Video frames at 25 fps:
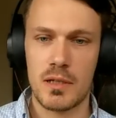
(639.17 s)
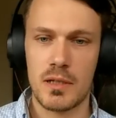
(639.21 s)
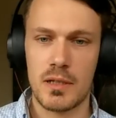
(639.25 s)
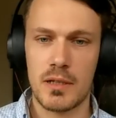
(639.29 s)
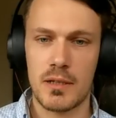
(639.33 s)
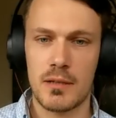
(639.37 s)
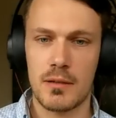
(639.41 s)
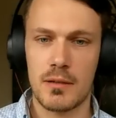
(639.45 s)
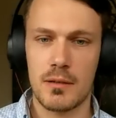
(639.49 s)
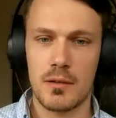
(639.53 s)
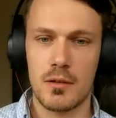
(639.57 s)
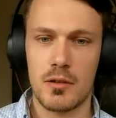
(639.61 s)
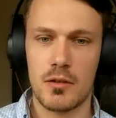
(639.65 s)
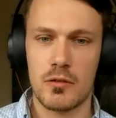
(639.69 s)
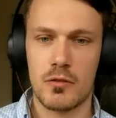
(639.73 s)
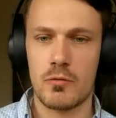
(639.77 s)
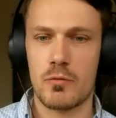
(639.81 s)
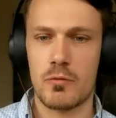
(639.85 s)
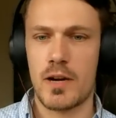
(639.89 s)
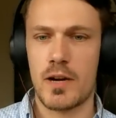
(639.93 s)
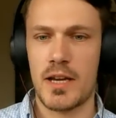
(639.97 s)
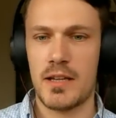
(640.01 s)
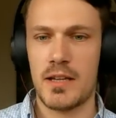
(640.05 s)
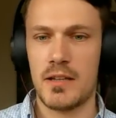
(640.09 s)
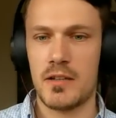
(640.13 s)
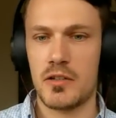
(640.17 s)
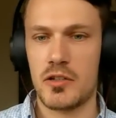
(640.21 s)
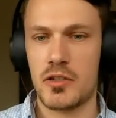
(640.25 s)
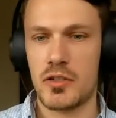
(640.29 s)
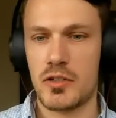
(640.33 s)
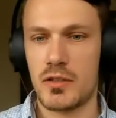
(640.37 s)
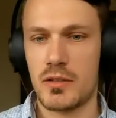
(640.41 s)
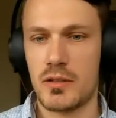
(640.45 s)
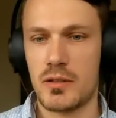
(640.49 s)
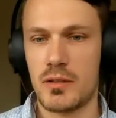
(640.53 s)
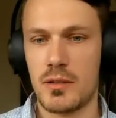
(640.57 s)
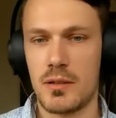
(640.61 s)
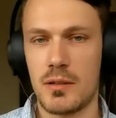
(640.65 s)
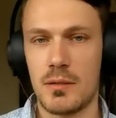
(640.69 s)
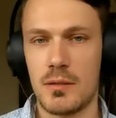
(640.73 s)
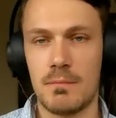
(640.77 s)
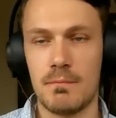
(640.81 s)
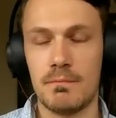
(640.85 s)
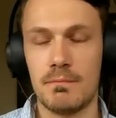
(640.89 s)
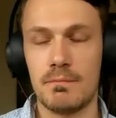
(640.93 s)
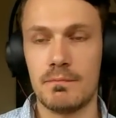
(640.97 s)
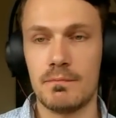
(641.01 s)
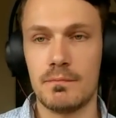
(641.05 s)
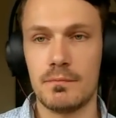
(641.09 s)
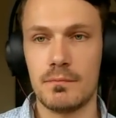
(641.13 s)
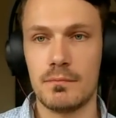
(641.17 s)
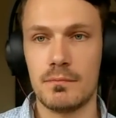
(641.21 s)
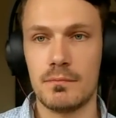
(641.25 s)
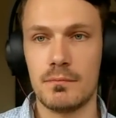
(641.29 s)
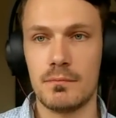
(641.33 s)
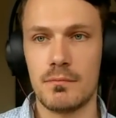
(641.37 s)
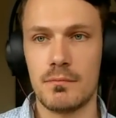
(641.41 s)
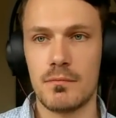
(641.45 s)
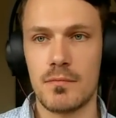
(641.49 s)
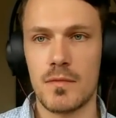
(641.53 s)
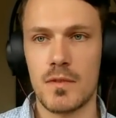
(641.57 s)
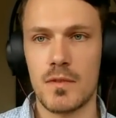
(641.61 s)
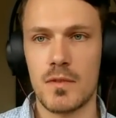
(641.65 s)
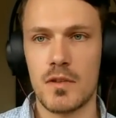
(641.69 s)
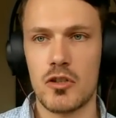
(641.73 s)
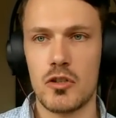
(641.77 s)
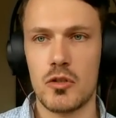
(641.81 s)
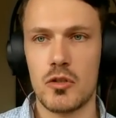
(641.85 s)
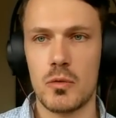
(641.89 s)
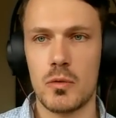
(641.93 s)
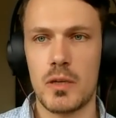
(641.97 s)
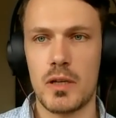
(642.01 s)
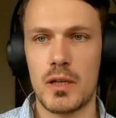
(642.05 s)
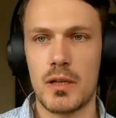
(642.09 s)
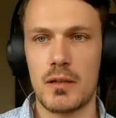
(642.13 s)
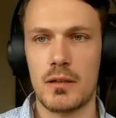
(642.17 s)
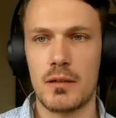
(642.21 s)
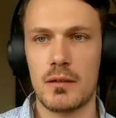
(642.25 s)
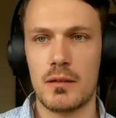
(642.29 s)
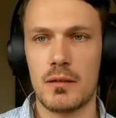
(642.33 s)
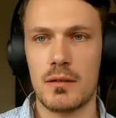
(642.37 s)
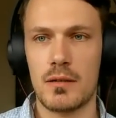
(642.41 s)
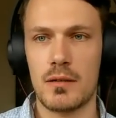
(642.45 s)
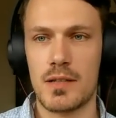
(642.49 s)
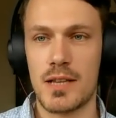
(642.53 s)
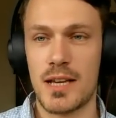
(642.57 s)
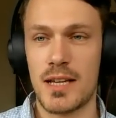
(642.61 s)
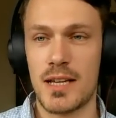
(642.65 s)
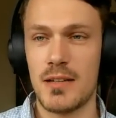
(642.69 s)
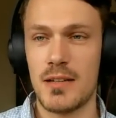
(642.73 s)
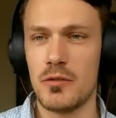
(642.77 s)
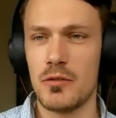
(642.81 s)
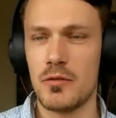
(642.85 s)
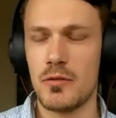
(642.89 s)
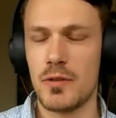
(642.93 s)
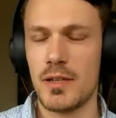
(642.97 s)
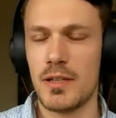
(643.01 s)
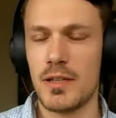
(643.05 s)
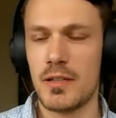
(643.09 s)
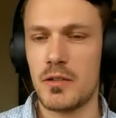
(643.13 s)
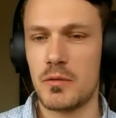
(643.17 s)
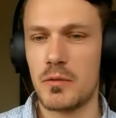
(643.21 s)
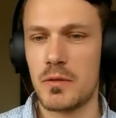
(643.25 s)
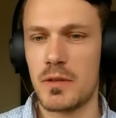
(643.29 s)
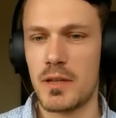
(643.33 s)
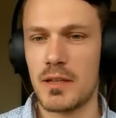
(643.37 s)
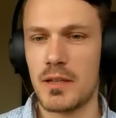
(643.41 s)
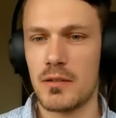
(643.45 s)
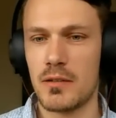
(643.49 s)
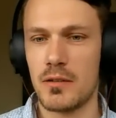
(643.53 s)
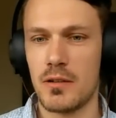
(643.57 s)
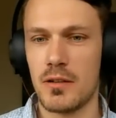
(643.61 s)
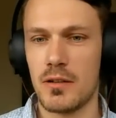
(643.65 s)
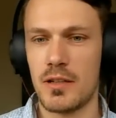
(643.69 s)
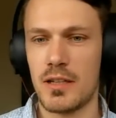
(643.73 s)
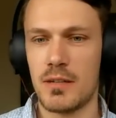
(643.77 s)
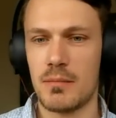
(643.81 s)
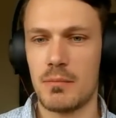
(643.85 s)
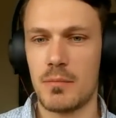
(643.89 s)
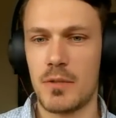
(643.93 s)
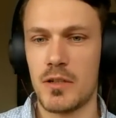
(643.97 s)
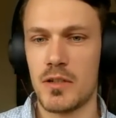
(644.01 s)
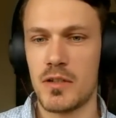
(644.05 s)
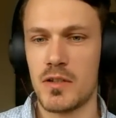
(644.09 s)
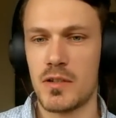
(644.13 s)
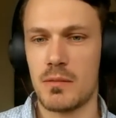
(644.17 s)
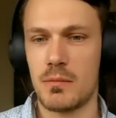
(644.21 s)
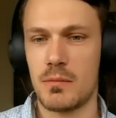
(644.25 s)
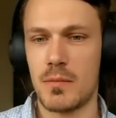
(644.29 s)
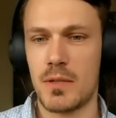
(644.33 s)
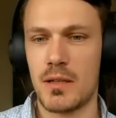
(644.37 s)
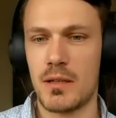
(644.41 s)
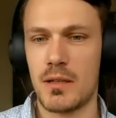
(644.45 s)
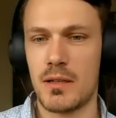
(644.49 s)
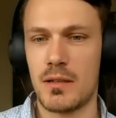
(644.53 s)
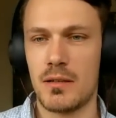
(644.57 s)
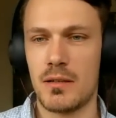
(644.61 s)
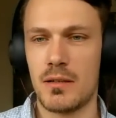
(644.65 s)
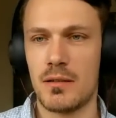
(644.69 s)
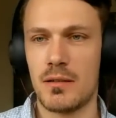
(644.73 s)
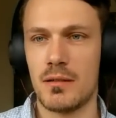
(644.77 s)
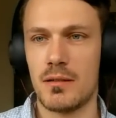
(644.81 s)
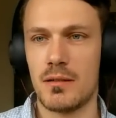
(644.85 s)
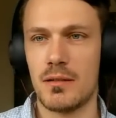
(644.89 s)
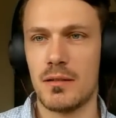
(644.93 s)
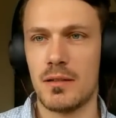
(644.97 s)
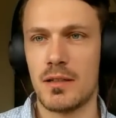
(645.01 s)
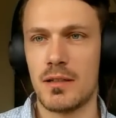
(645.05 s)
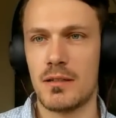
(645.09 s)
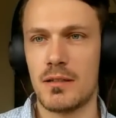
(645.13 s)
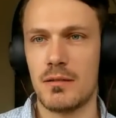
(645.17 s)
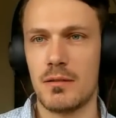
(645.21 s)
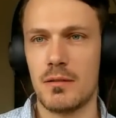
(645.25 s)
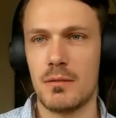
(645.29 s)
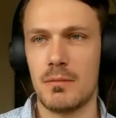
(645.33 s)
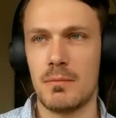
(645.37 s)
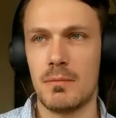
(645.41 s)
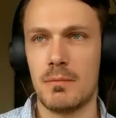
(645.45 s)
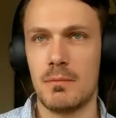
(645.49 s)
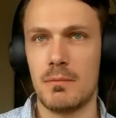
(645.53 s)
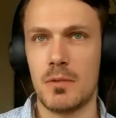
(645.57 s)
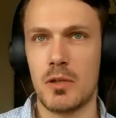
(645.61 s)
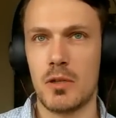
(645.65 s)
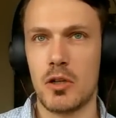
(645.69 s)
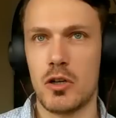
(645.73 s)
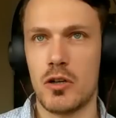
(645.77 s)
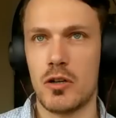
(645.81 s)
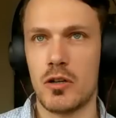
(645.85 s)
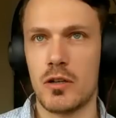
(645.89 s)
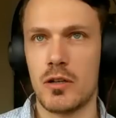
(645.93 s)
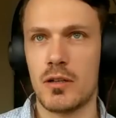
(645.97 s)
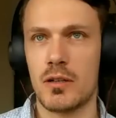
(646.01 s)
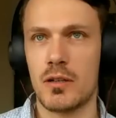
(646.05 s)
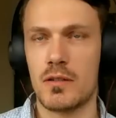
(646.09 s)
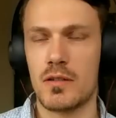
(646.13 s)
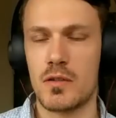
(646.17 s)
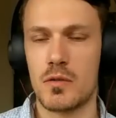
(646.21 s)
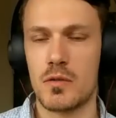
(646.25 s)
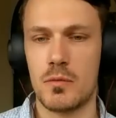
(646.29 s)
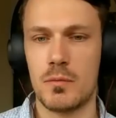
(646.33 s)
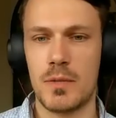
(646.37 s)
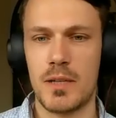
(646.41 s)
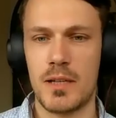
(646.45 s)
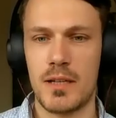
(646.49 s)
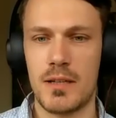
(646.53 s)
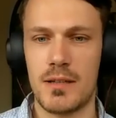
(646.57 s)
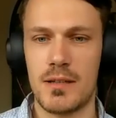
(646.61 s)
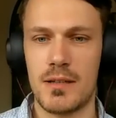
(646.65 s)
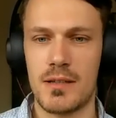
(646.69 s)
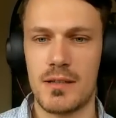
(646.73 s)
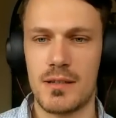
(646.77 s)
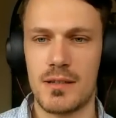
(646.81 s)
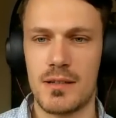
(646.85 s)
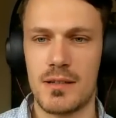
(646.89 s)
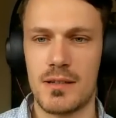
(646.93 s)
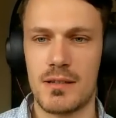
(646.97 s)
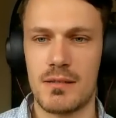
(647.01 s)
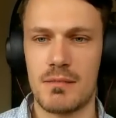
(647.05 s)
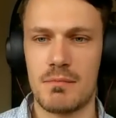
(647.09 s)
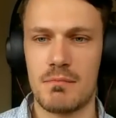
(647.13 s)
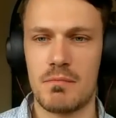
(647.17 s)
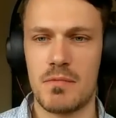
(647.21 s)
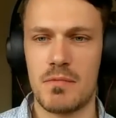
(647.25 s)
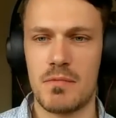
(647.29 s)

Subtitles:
like long range shooting? Because I don't really do that all that much. So my like long zoom lens is